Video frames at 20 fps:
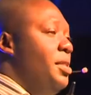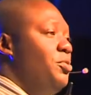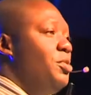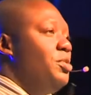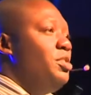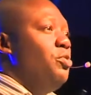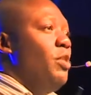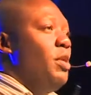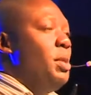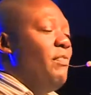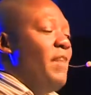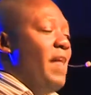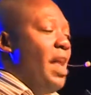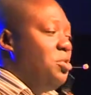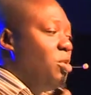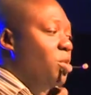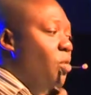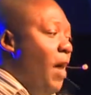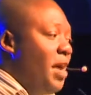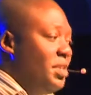was during the
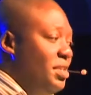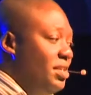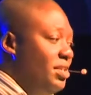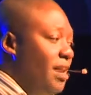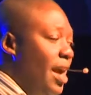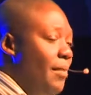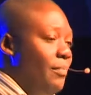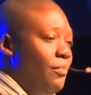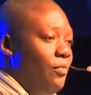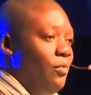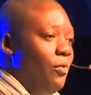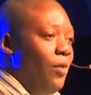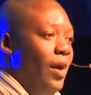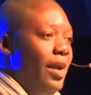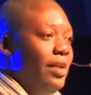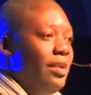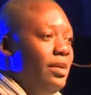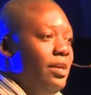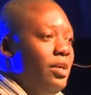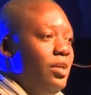financial crisis time,
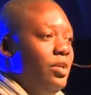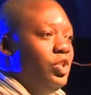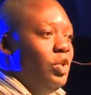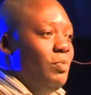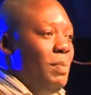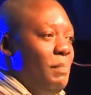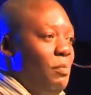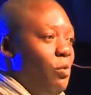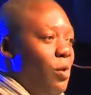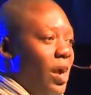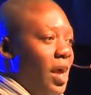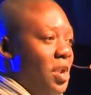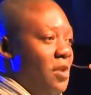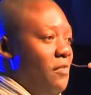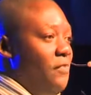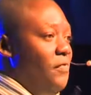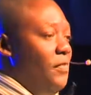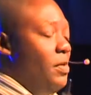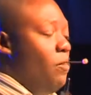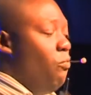right? So people were kind
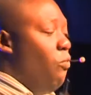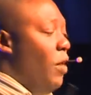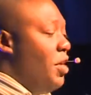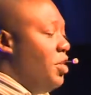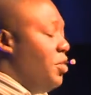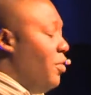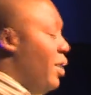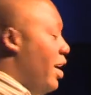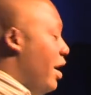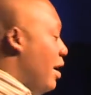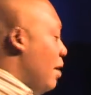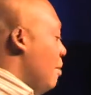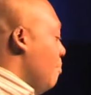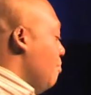of wondering,